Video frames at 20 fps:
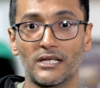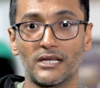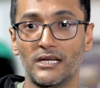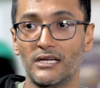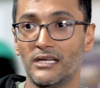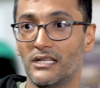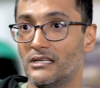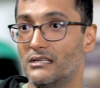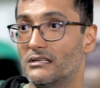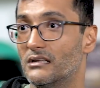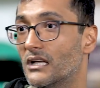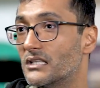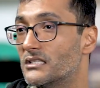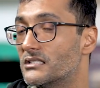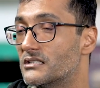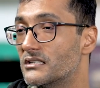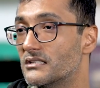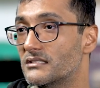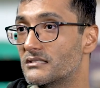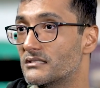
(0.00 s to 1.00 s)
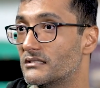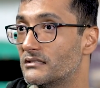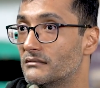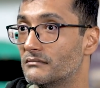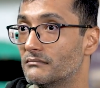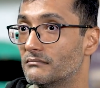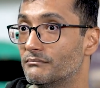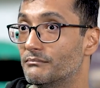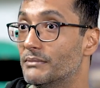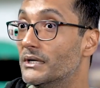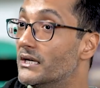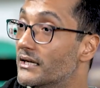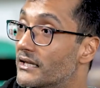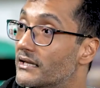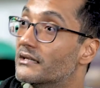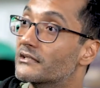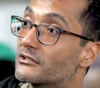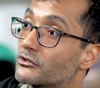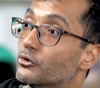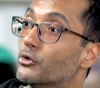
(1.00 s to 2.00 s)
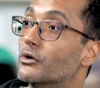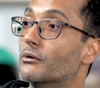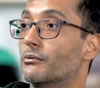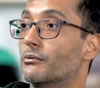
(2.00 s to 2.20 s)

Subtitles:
ahead and nudged us in building a slower